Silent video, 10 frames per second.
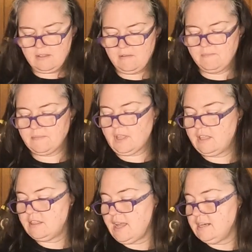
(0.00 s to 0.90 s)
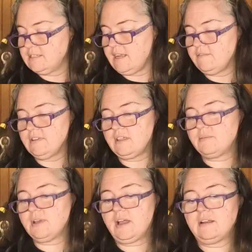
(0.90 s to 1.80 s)
So that is
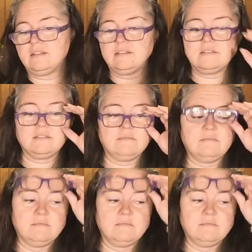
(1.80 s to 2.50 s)
everything we got in this.